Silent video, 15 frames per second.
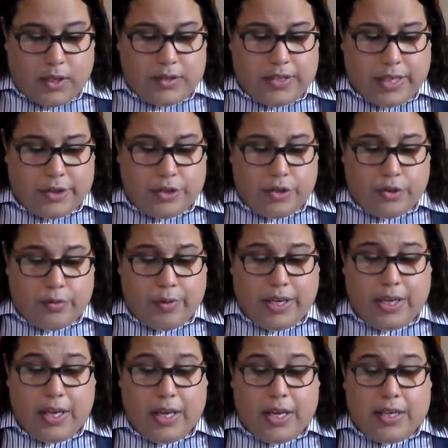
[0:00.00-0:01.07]
Section
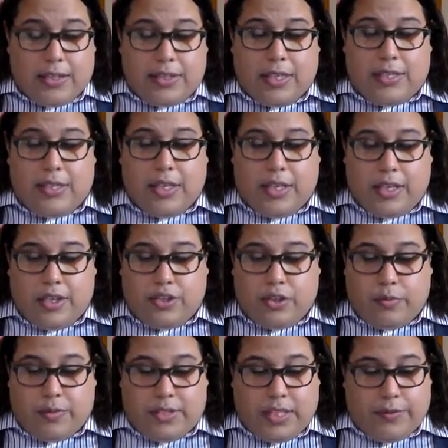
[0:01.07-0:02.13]
3 says that he
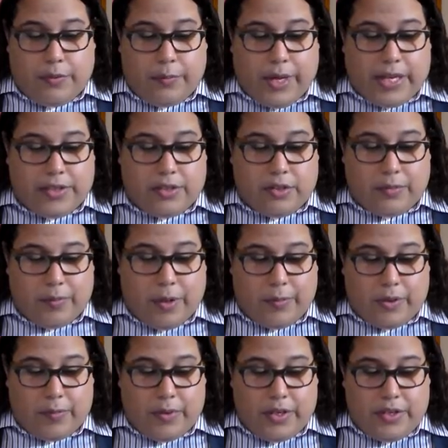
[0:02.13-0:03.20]
should receive ambassadors and
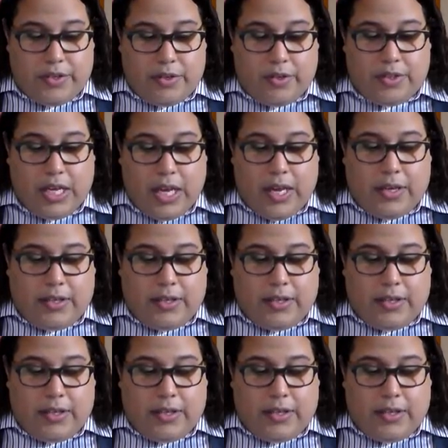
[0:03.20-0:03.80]
public ministers,